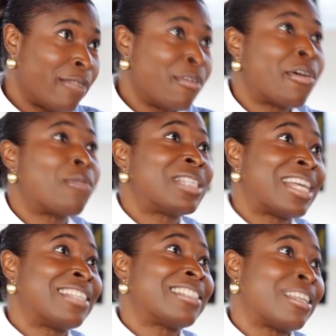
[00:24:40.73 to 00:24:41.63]
We've always
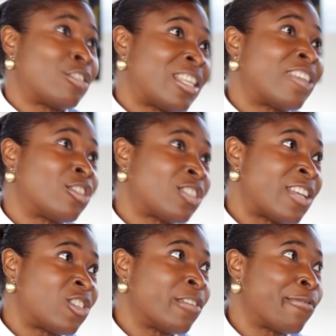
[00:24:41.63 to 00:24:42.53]
had a
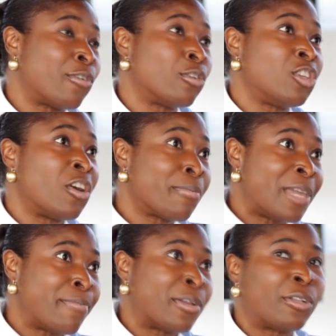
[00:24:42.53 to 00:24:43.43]
session for young
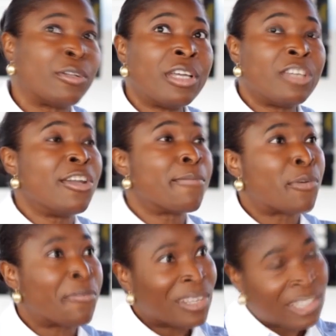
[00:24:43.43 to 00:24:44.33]
people, young
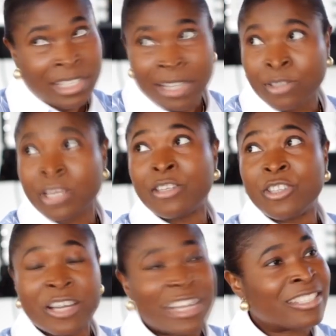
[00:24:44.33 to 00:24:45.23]
professionals,
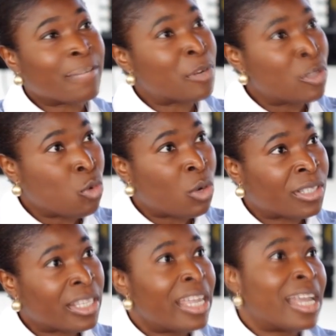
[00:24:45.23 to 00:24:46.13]
young
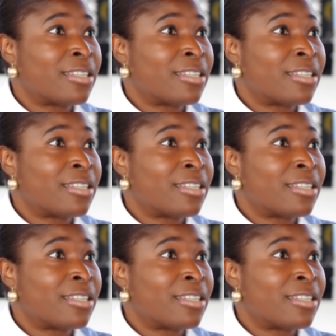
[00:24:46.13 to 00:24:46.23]
entrepreneurs.